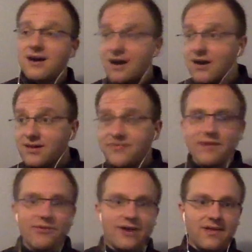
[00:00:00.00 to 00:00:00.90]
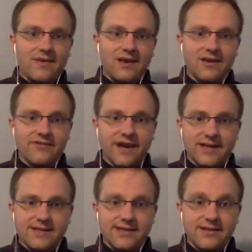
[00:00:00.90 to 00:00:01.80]
all of them were in the
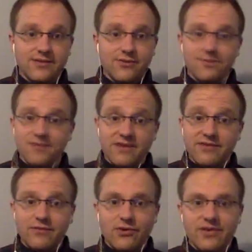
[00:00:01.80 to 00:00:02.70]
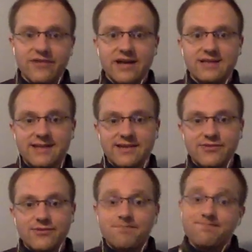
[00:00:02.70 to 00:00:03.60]
unvaccinated group. None of them were in the vaccinated group.